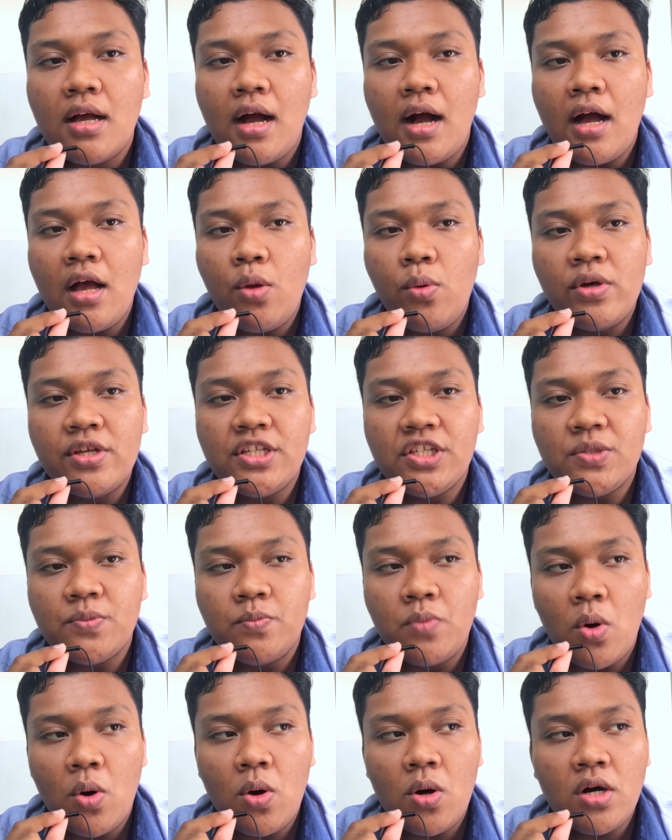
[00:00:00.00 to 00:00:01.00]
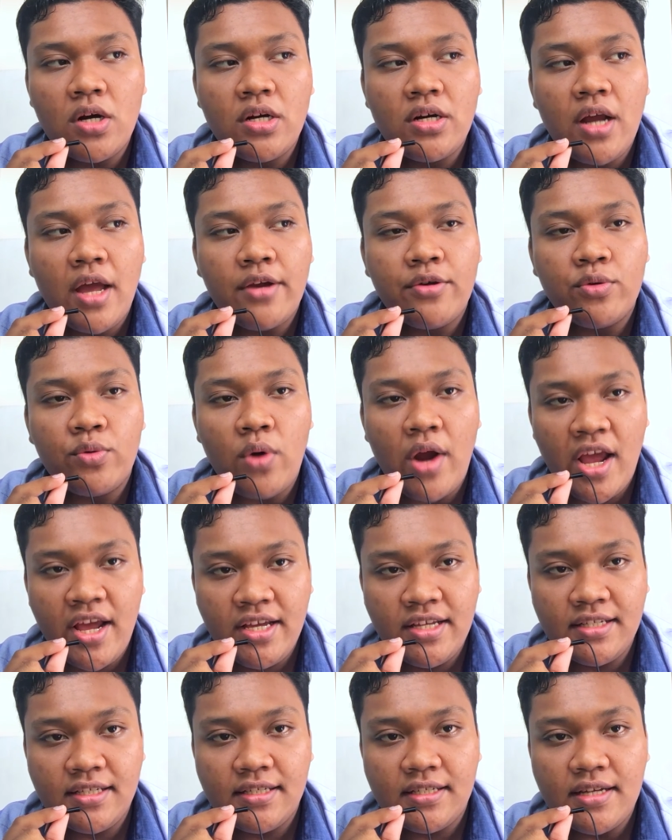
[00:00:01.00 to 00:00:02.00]
I was born and
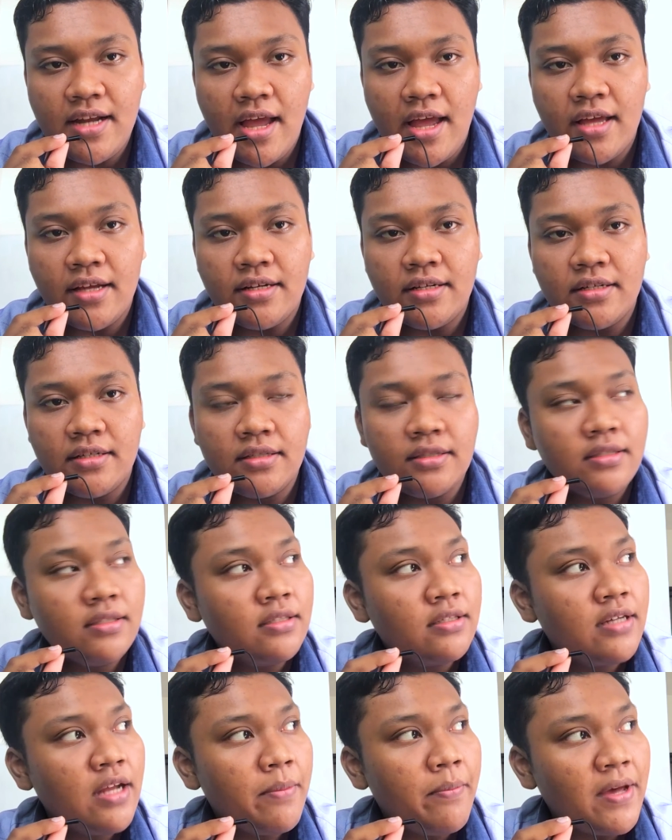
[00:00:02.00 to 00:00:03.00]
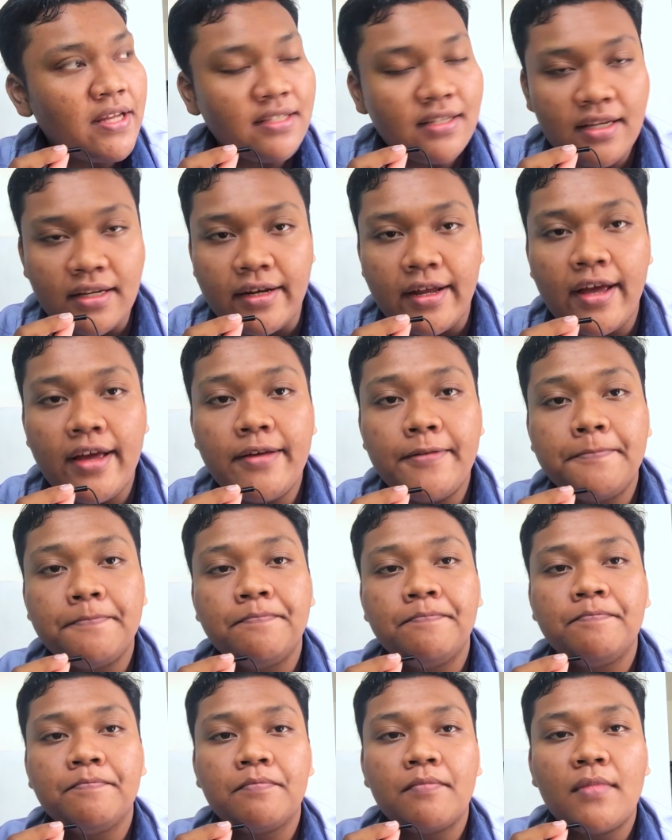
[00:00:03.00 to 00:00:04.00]
raised in Depasena.
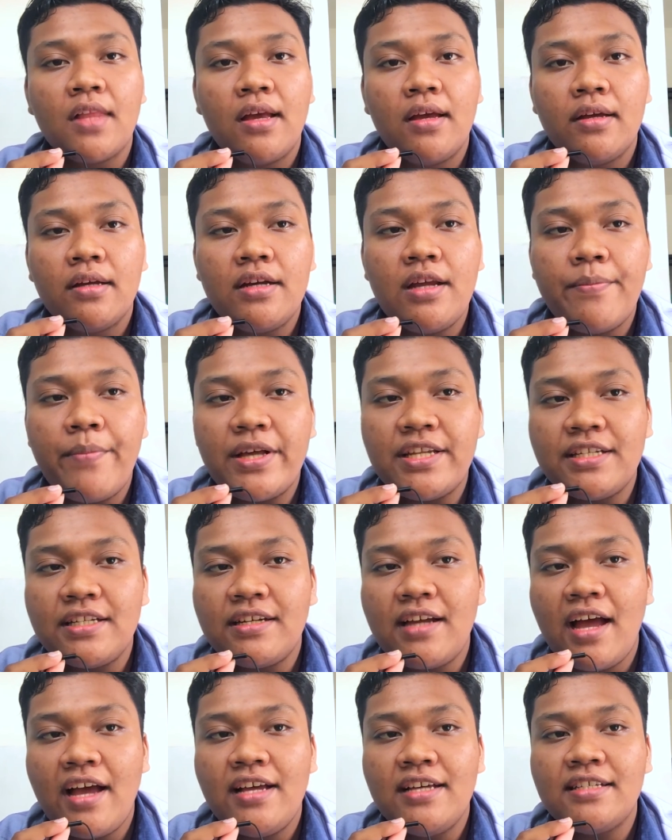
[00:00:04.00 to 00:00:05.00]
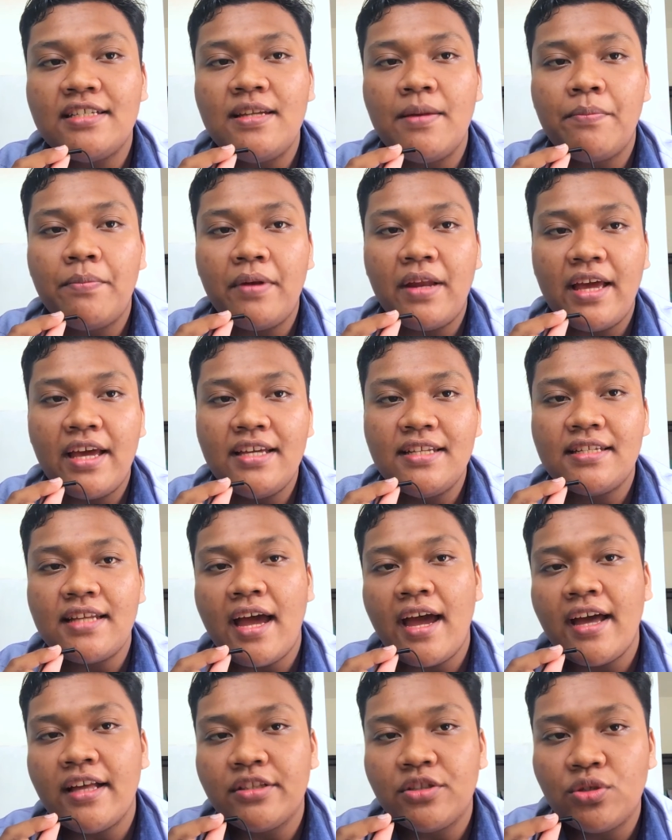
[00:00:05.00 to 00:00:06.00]
Depasena is the place
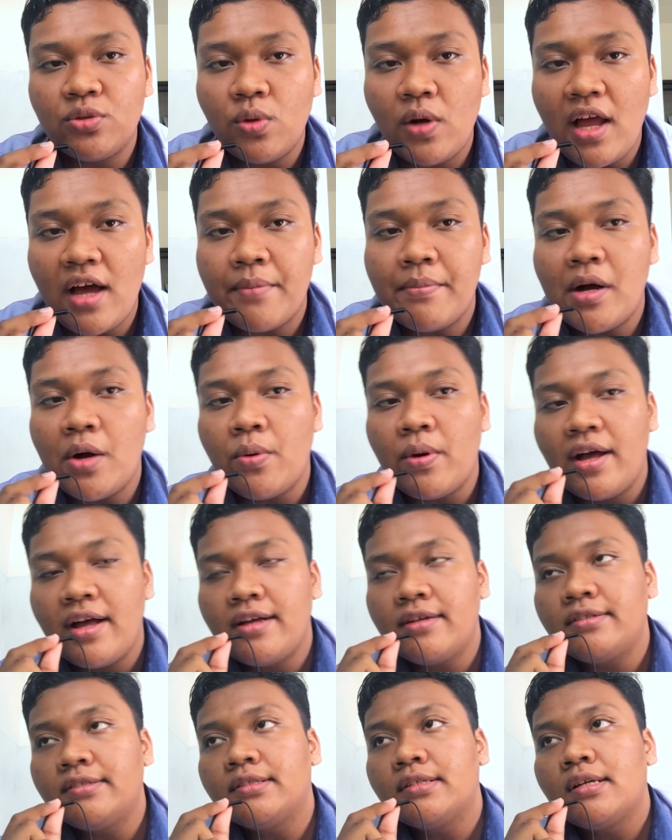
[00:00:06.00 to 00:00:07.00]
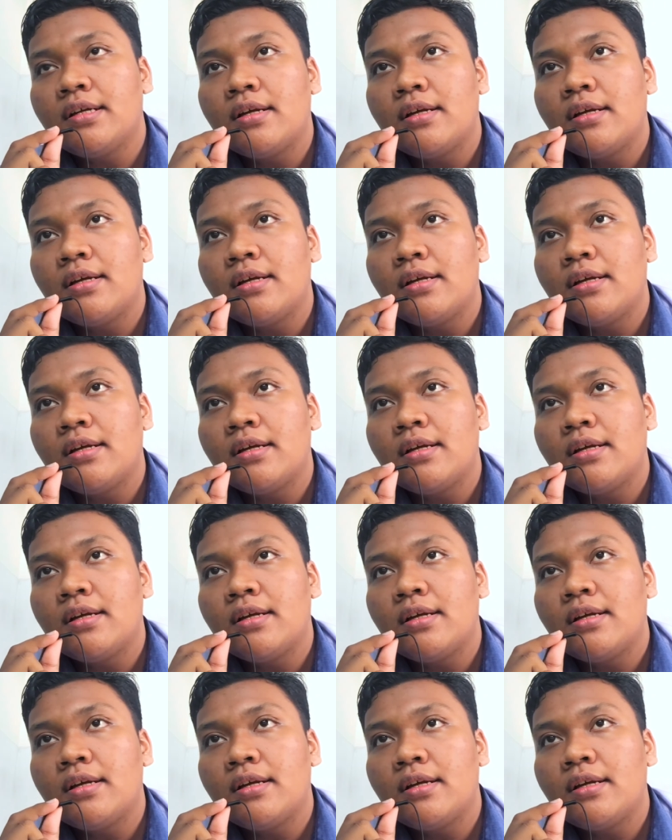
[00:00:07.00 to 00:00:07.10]
at Tulang Bawang.